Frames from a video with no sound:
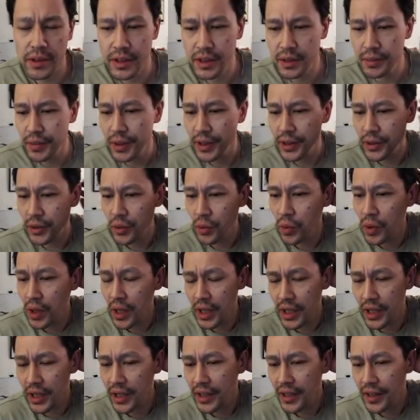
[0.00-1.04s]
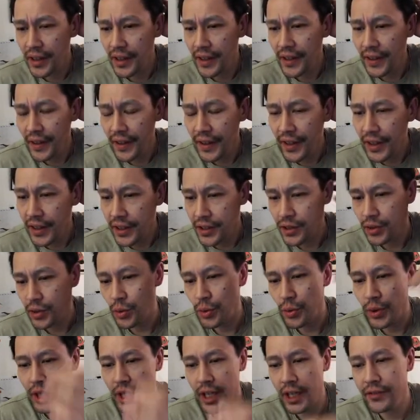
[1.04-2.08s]
explain you why. So
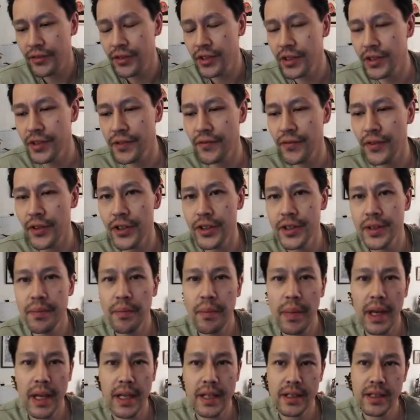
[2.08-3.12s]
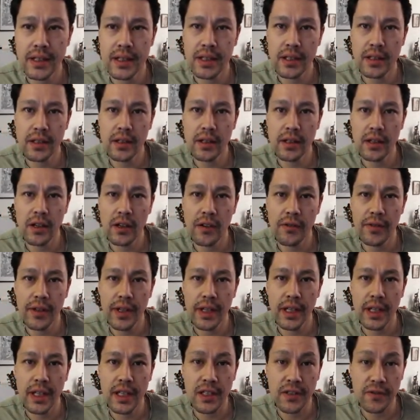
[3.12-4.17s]
we have this first pass of
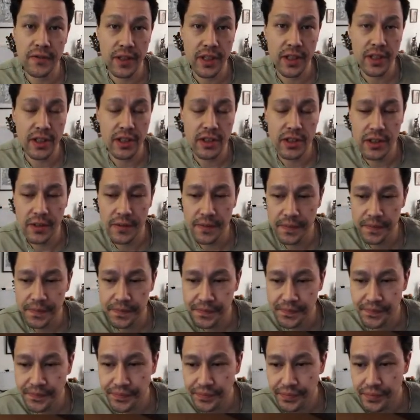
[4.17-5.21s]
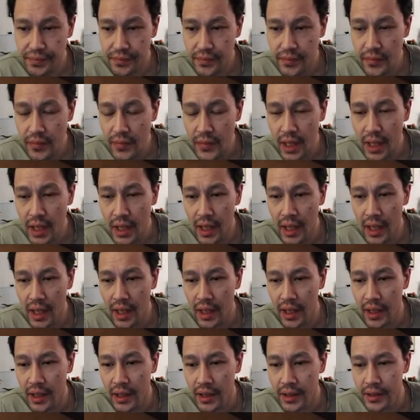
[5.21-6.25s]
ink is finished,
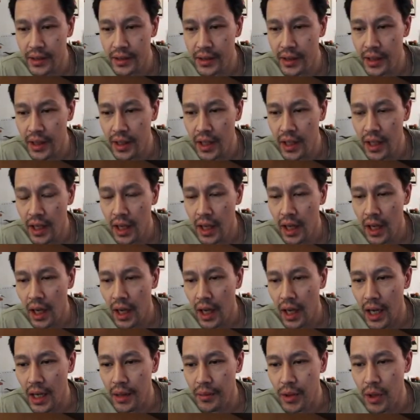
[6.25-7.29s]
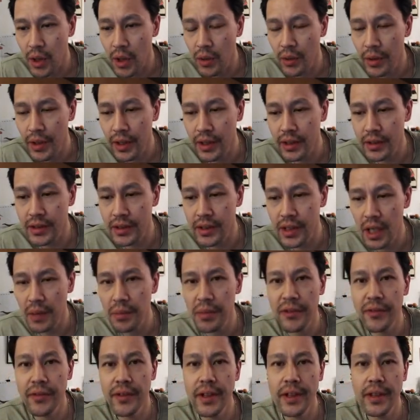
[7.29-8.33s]
and I'm going on top
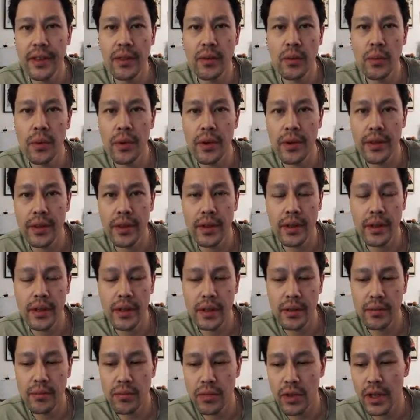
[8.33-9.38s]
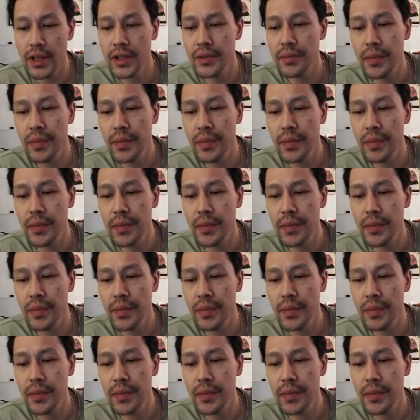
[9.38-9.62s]
of it with a brush